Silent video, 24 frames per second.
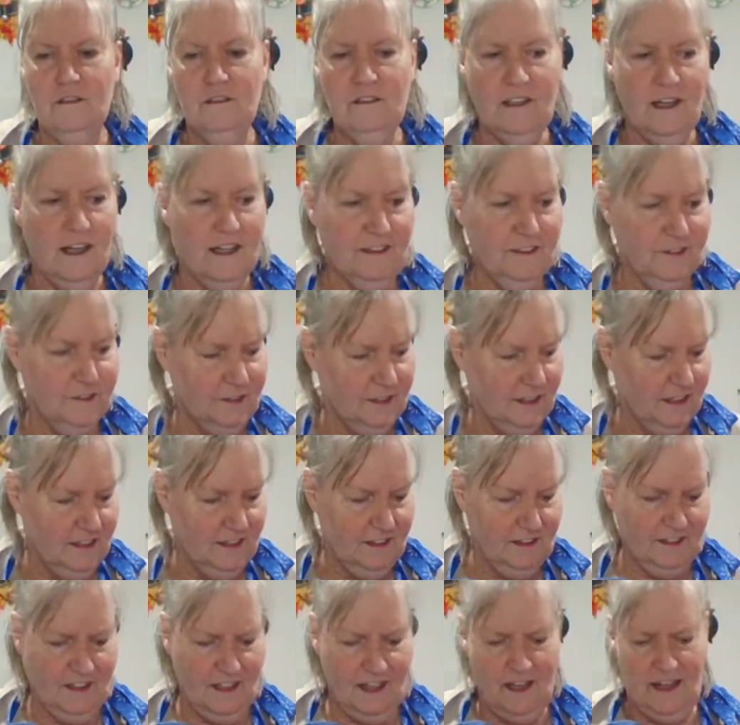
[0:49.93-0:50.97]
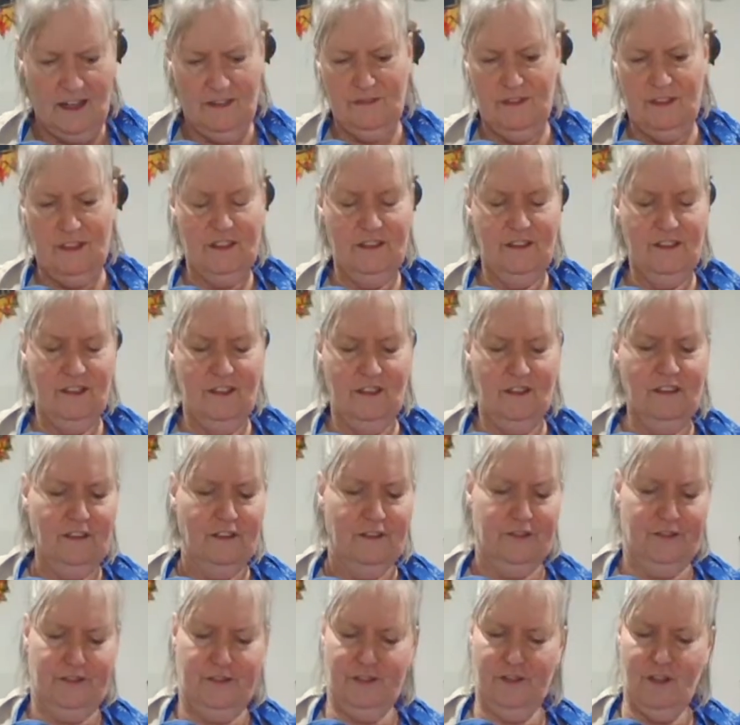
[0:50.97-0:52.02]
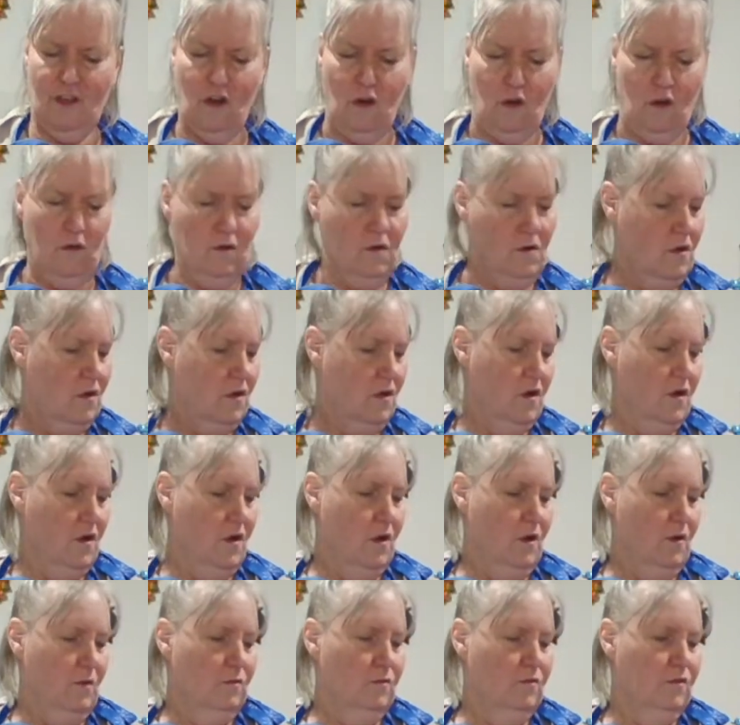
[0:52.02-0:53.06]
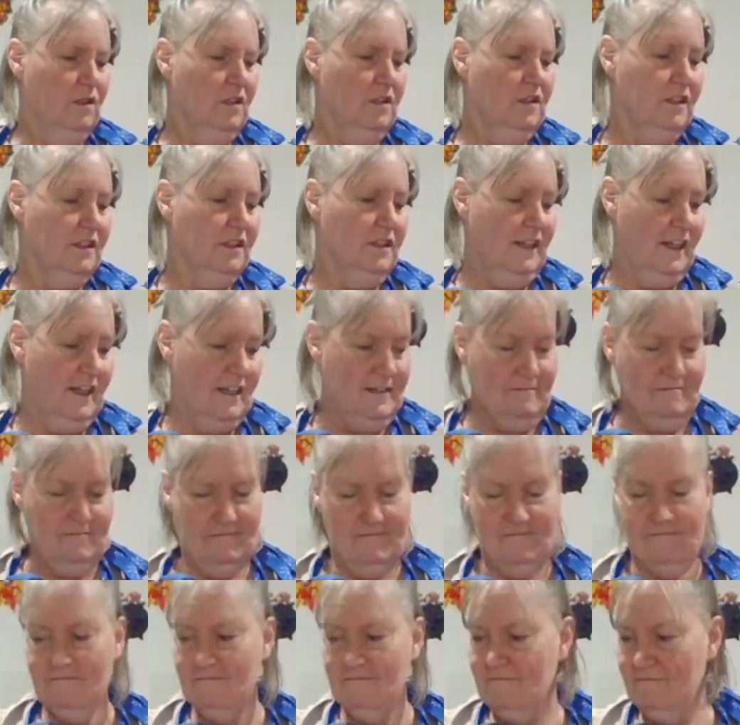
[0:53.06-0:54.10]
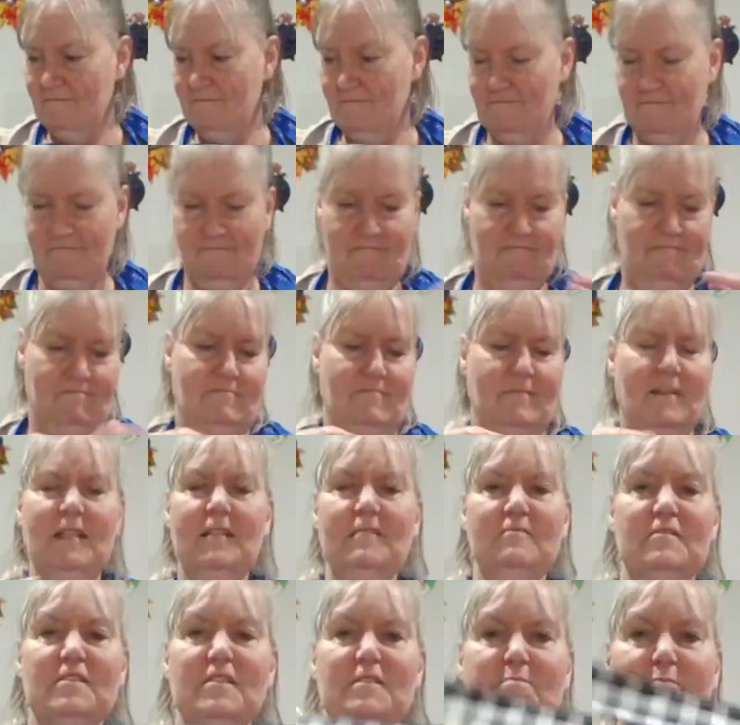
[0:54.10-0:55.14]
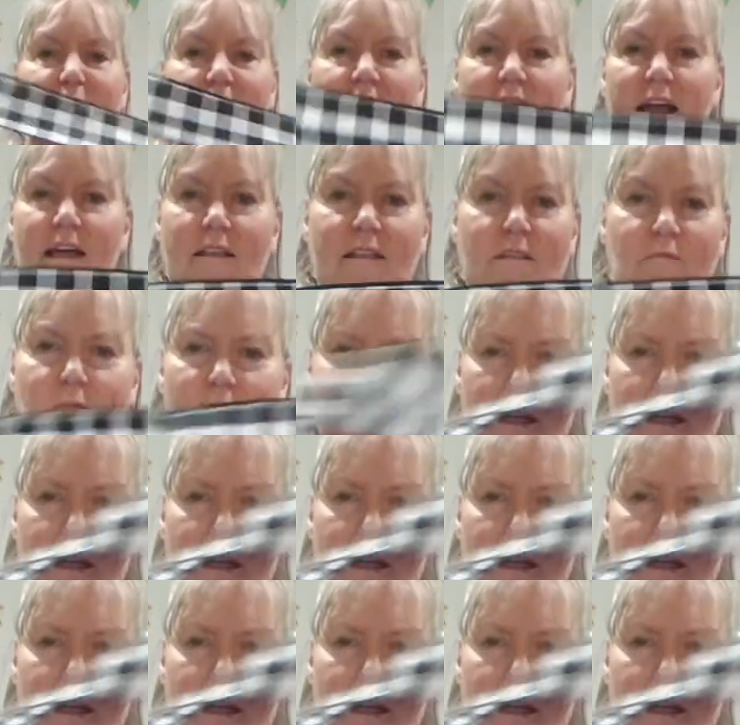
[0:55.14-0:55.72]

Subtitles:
God created the heaven and the earth. So we're gonna, and it was black and